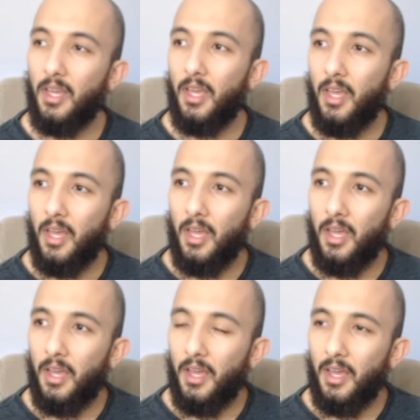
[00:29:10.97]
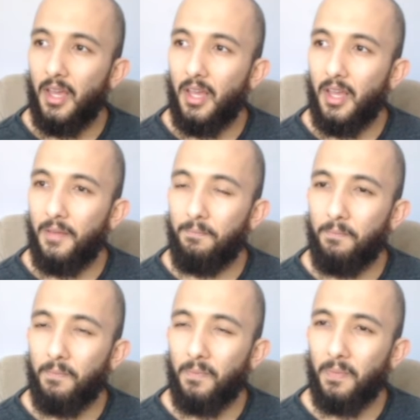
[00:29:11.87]

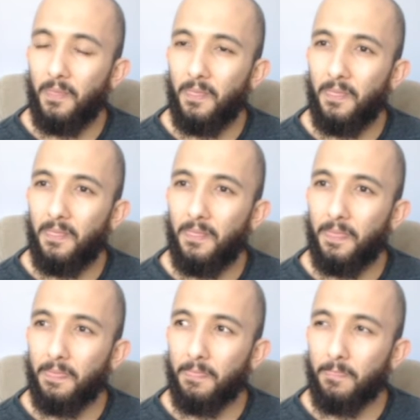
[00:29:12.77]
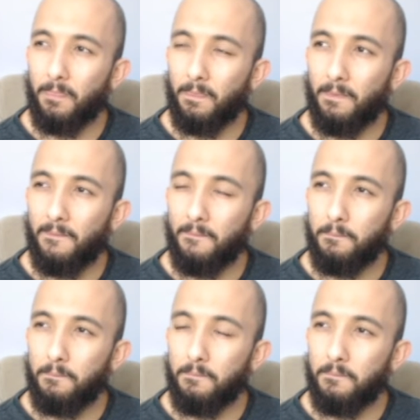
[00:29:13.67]

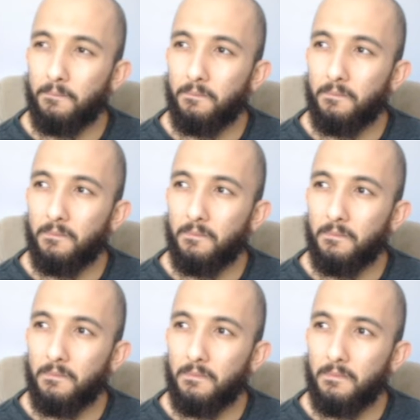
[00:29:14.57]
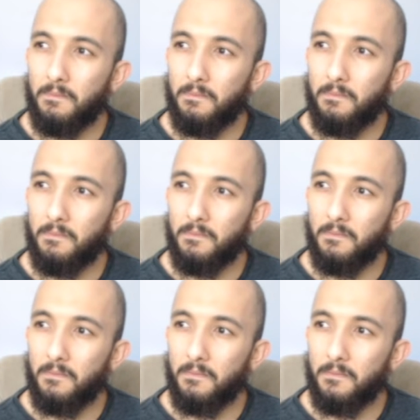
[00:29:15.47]

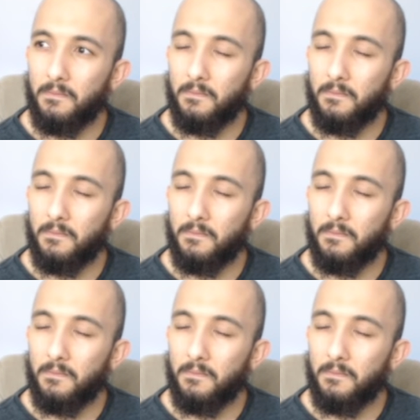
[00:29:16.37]
[no speech]